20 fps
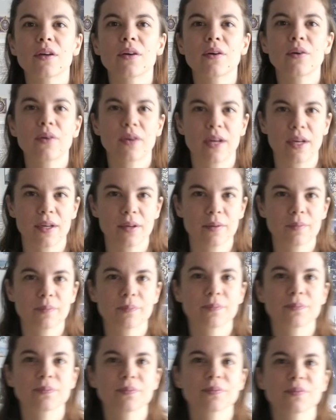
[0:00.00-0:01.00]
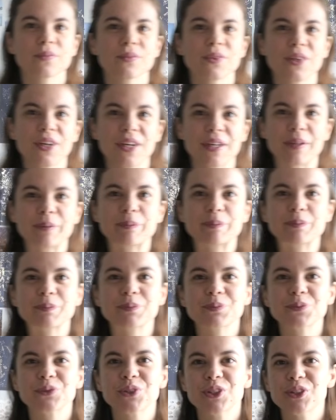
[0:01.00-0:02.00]
Okay, great.
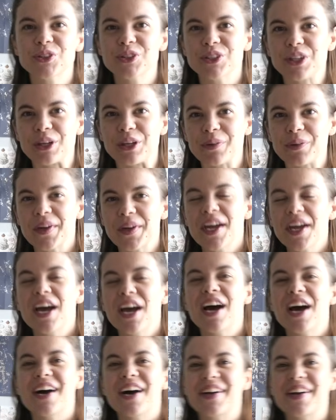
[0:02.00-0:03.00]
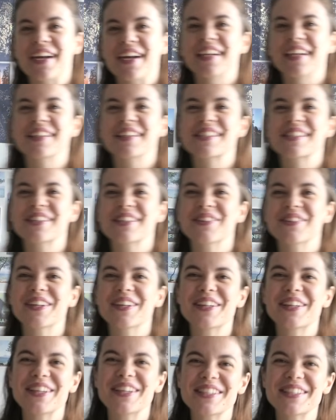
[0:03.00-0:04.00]
Good to know. All right, so
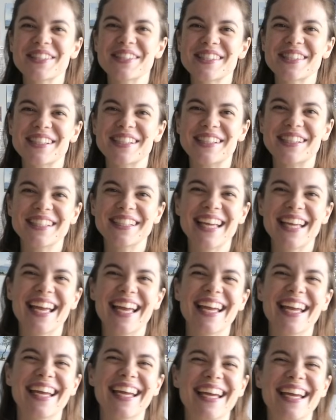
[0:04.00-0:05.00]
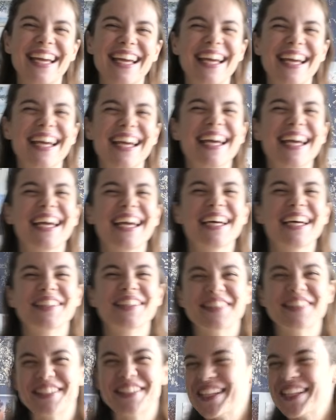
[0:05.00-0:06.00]
we're going to start.
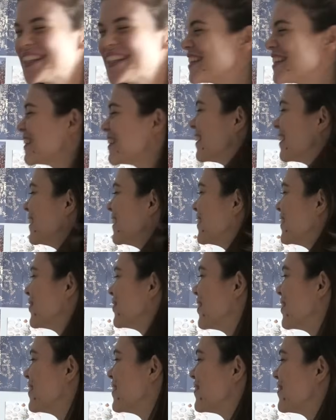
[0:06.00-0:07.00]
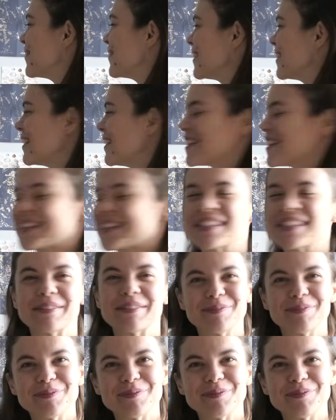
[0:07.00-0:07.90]
We're going to start with this.